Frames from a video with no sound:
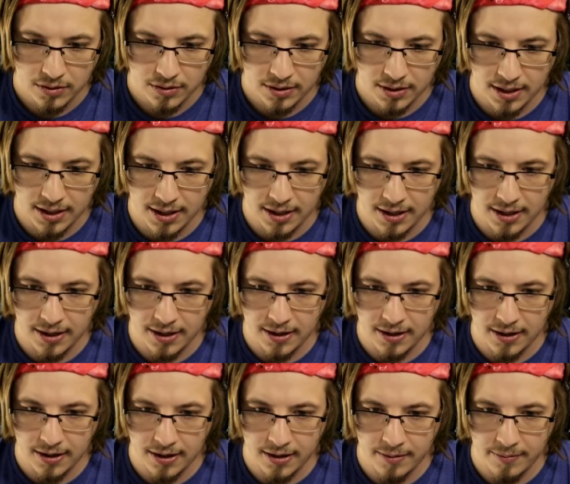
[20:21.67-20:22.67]
on.
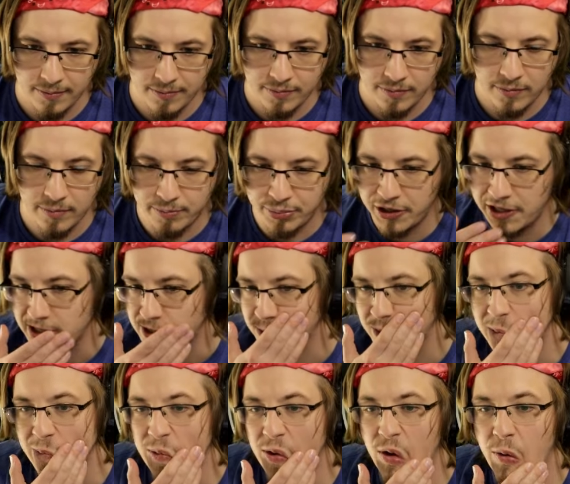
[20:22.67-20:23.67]
Um, plus
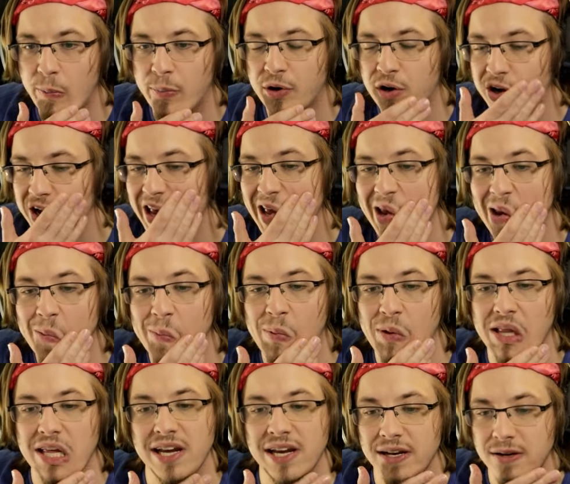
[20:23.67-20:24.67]
one mult per hand
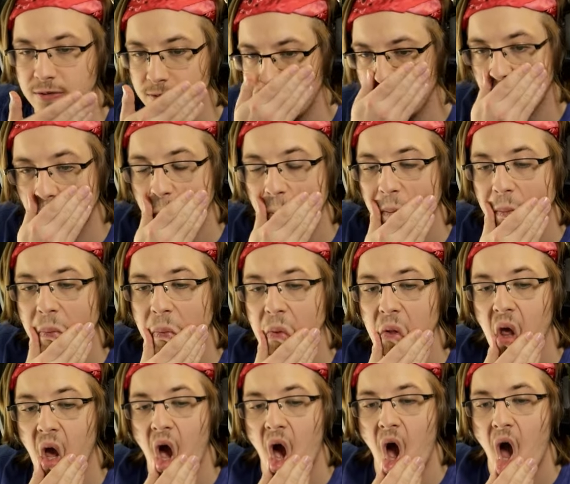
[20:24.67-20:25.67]
played.
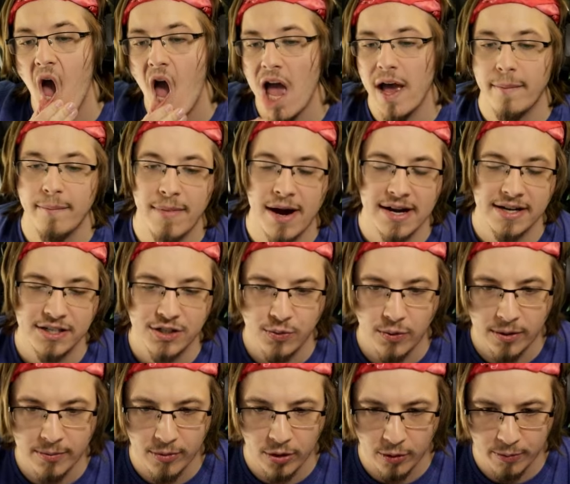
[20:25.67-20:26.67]
Minus
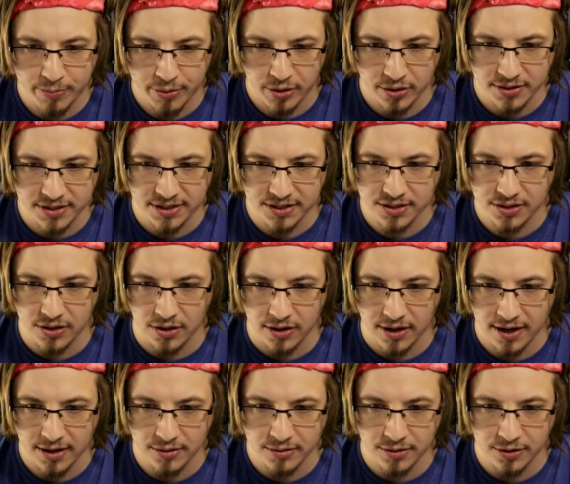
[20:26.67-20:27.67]
one mult per discard. I
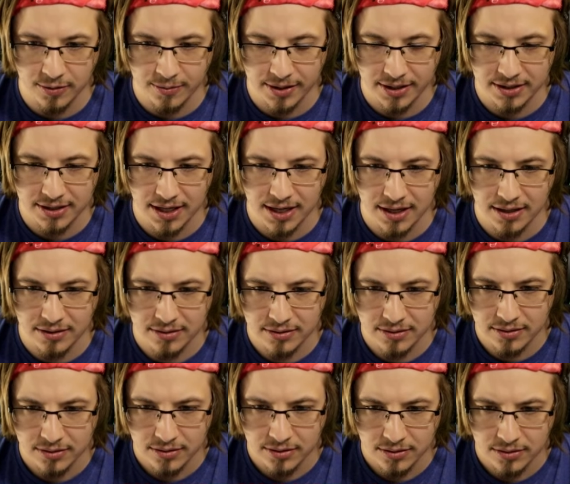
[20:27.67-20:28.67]
don't know about that.
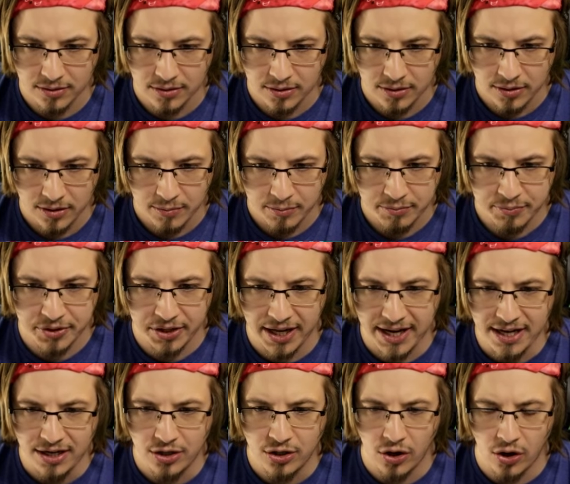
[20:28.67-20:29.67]

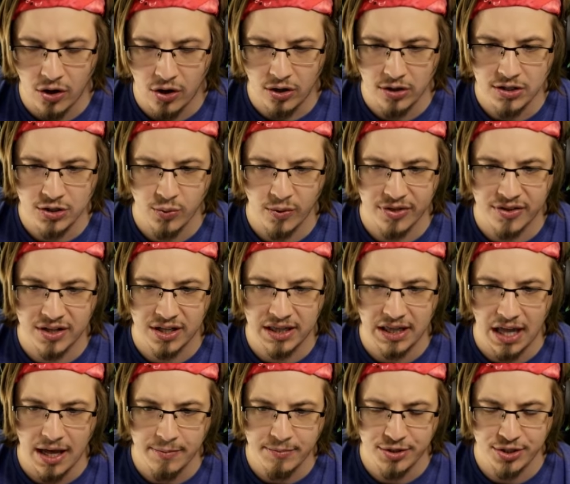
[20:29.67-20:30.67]
Played cards with
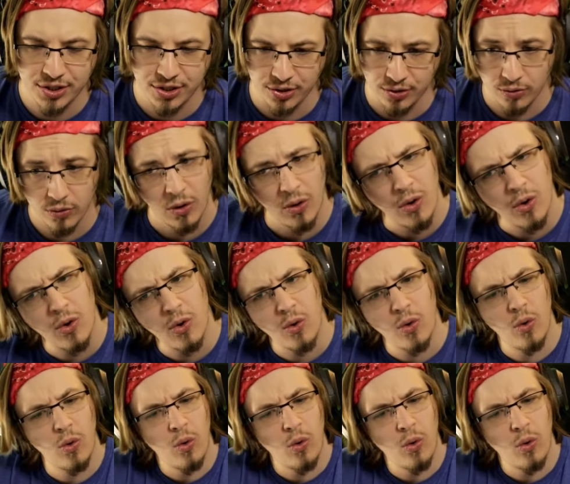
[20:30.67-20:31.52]
club suit. Ooh,